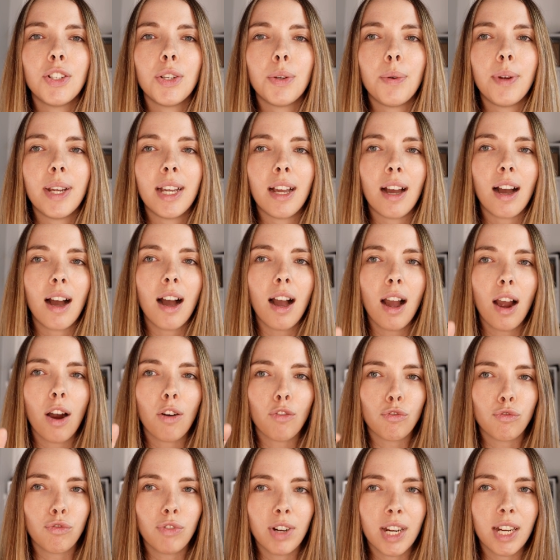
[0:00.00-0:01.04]
doing a
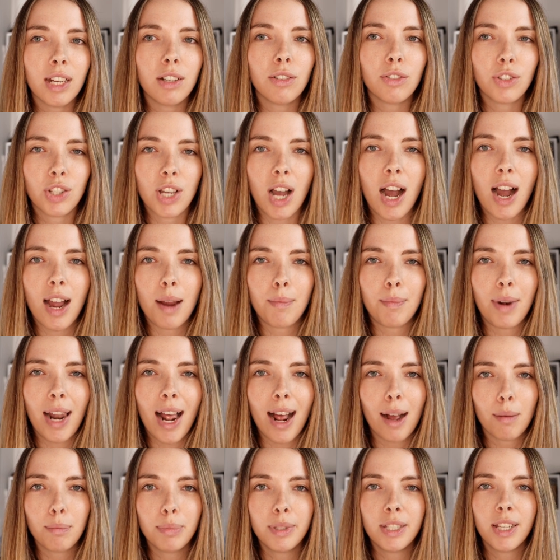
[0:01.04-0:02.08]
real time
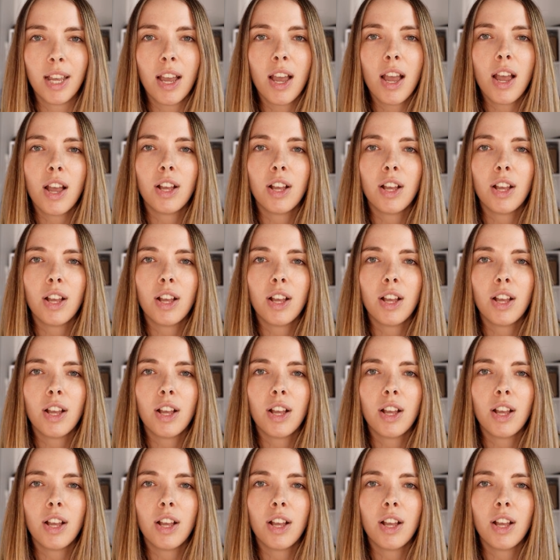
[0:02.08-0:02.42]
lapse.